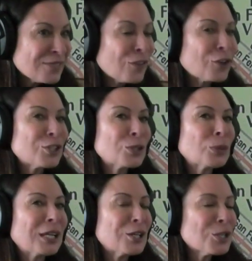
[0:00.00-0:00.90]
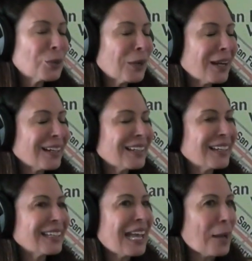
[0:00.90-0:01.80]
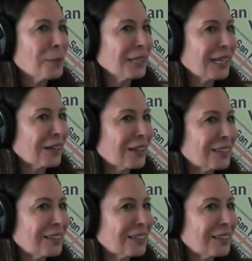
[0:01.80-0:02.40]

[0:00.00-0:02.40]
For Swedish Erotica, Caballero.